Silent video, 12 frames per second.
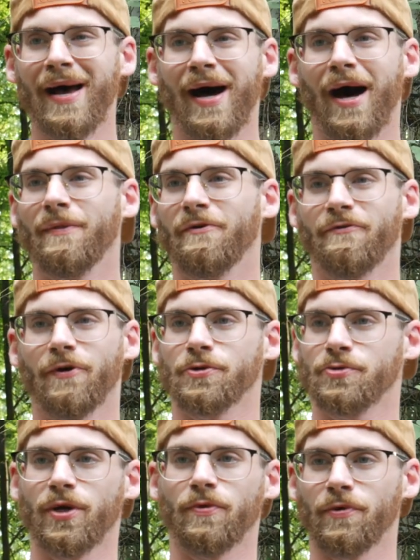The
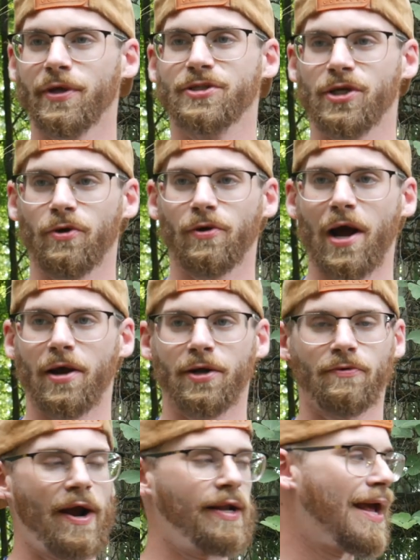furthest we can really zero it out
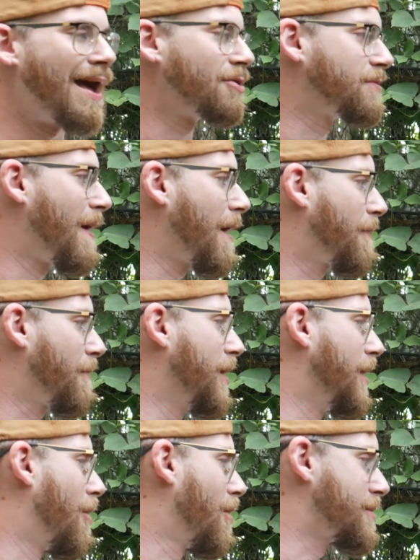here right now is about 30
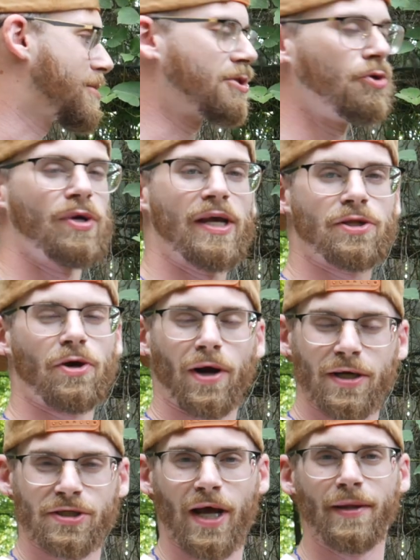yards until we get
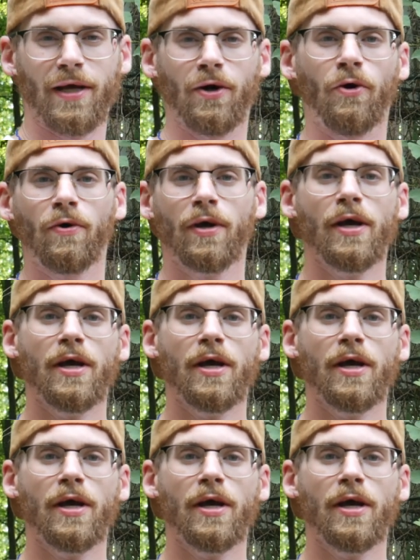targets down the hill.